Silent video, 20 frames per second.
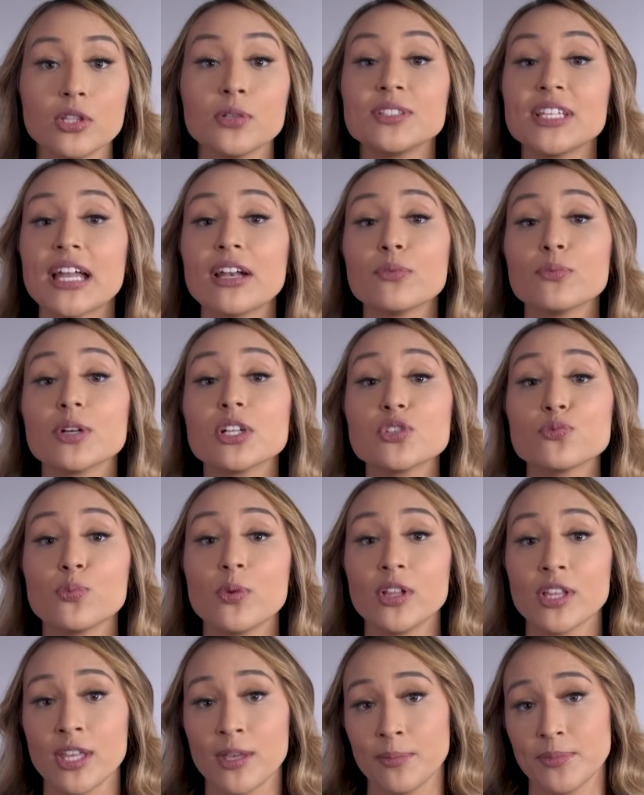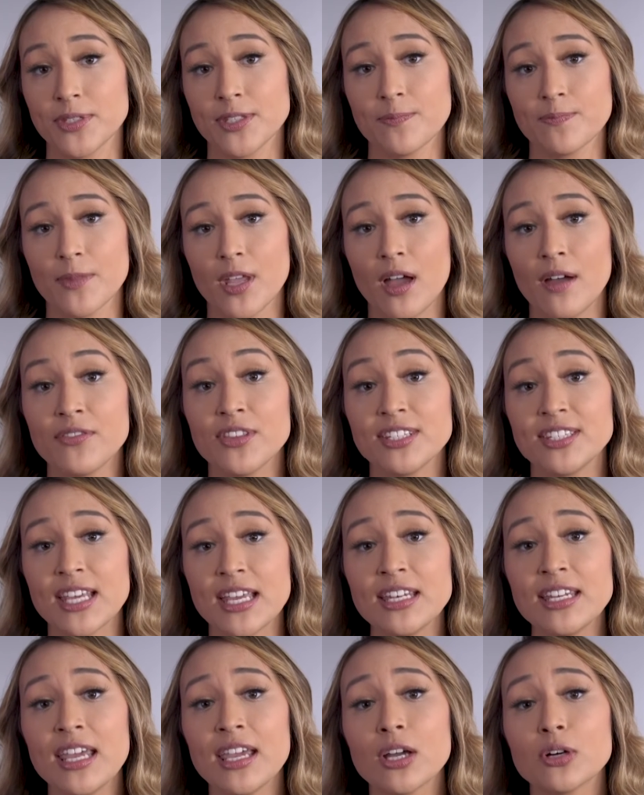Lieutenant Rich Williams of the
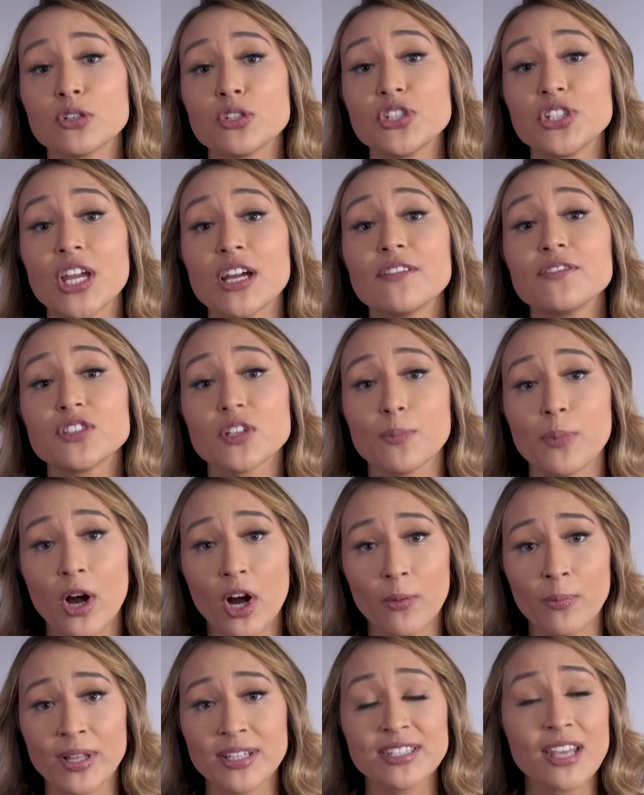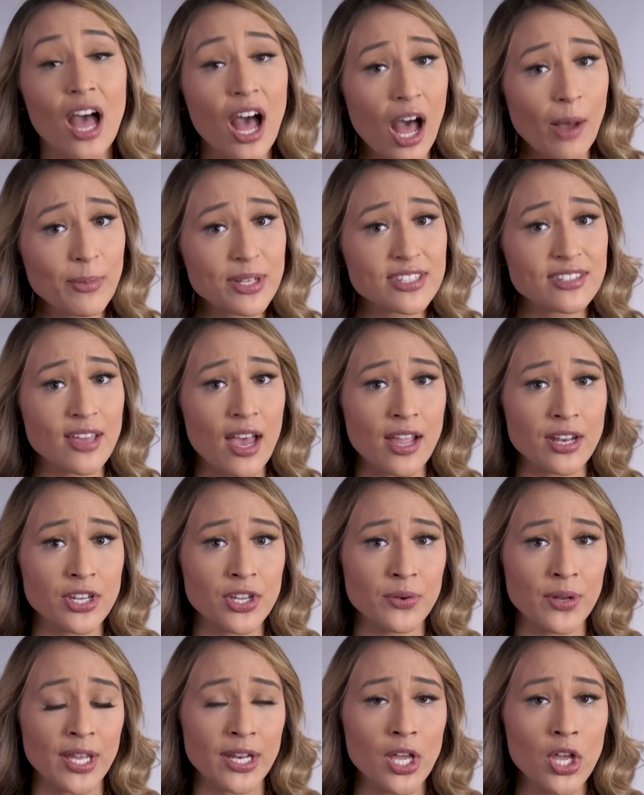San Diego Sheriff Department's homicide
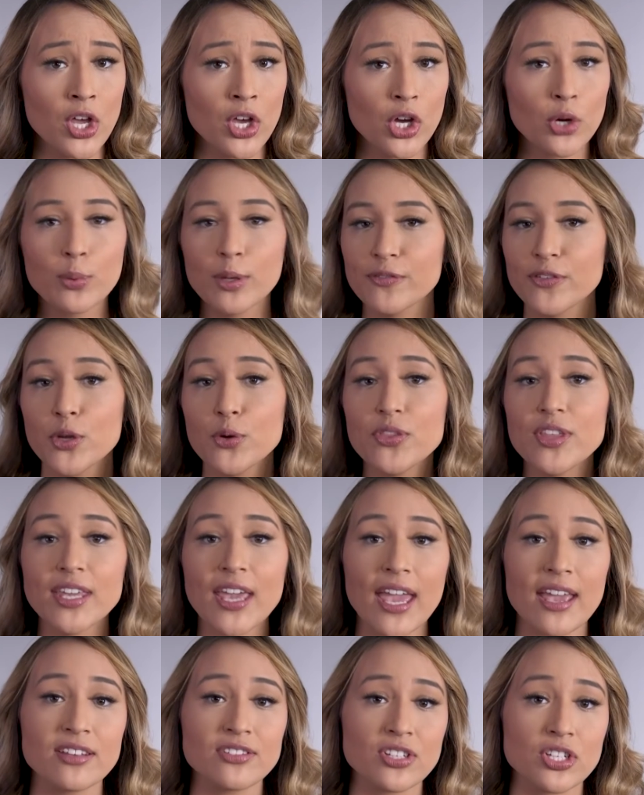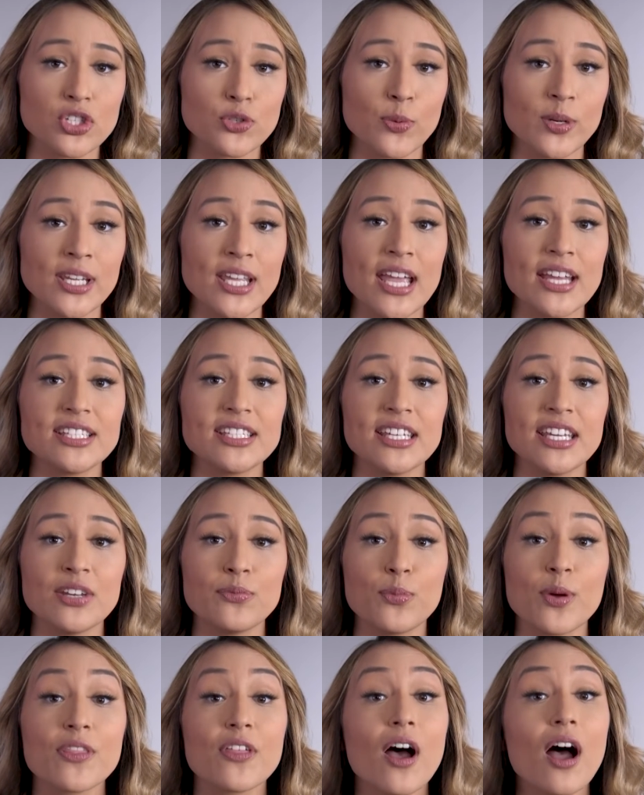unit, who reviewed the case in
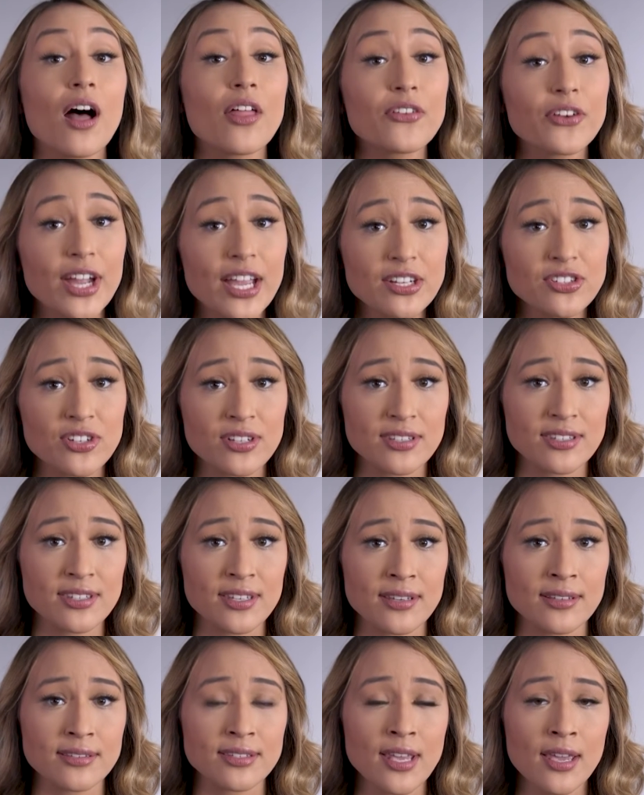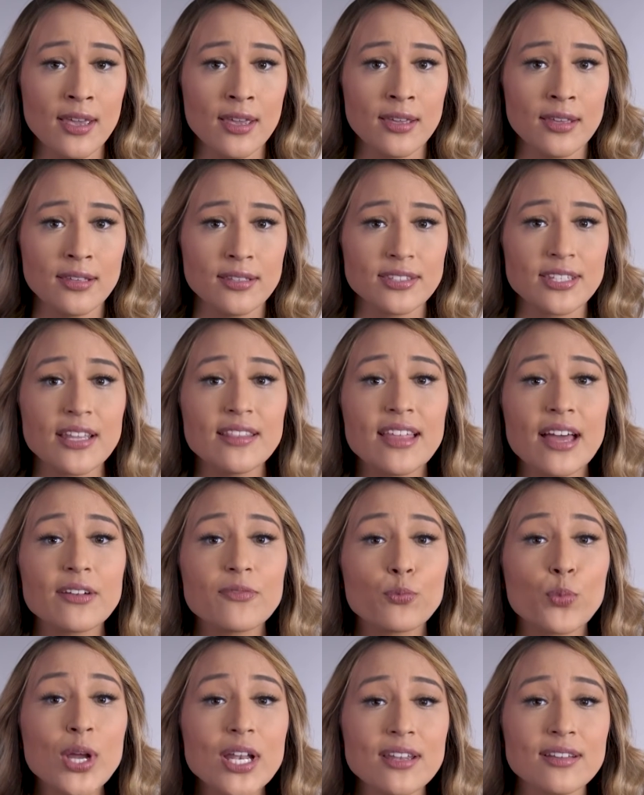2018 with other agencies, said
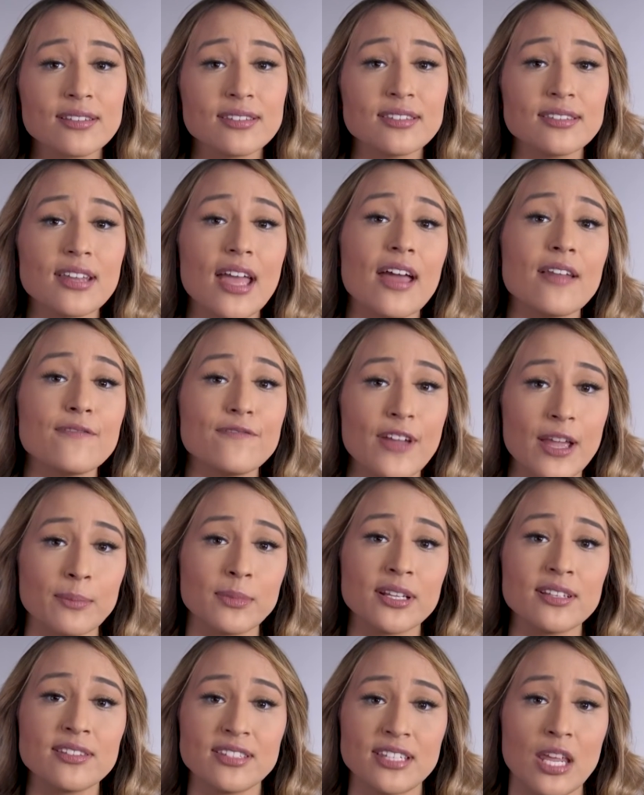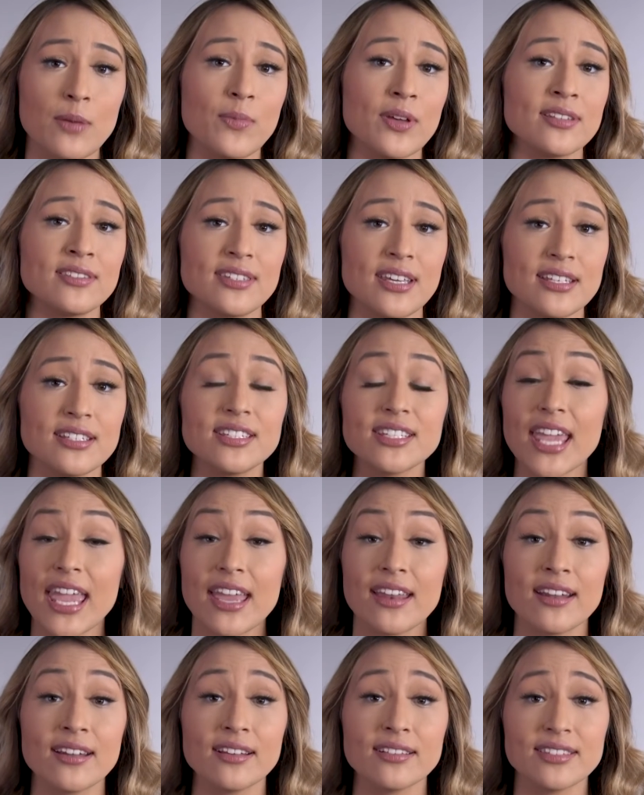that witness and family statements
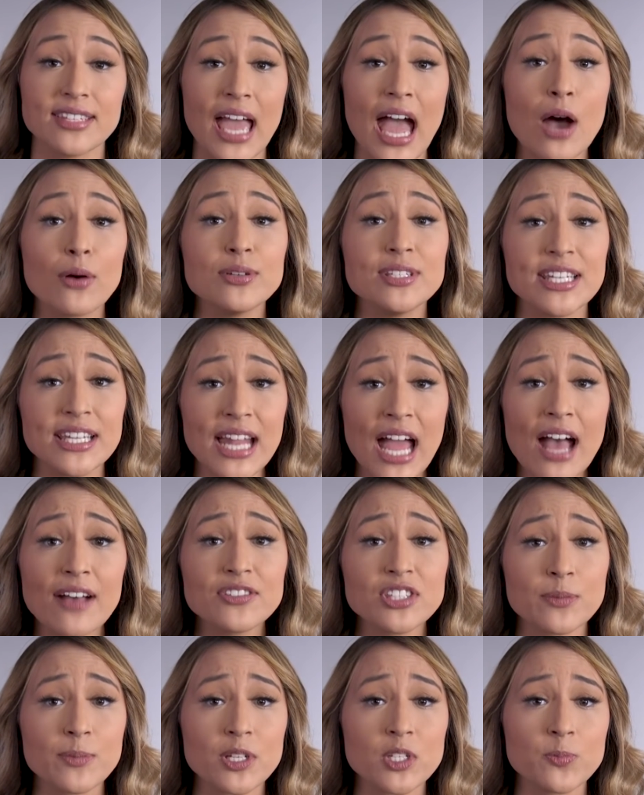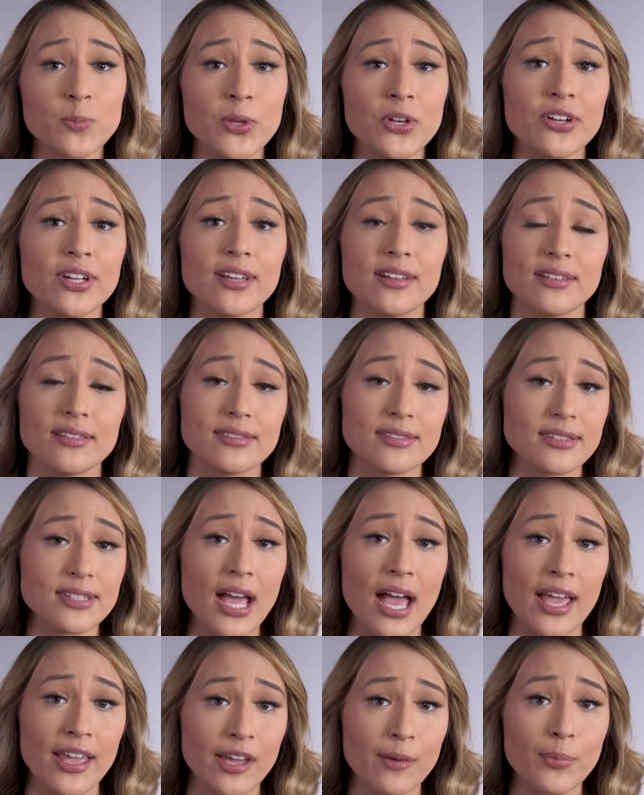indicated Zahau did have some experience
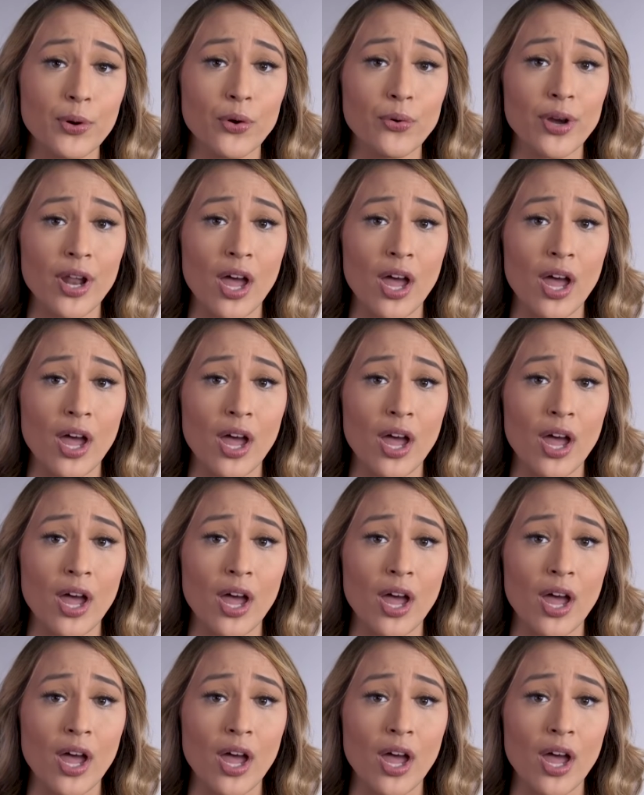tying a boat